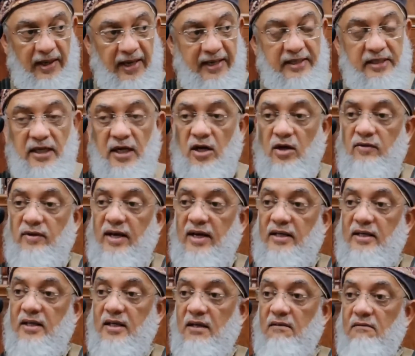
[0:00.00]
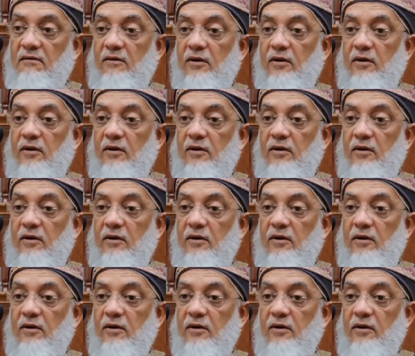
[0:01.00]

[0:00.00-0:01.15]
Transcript: At the end of that, he gave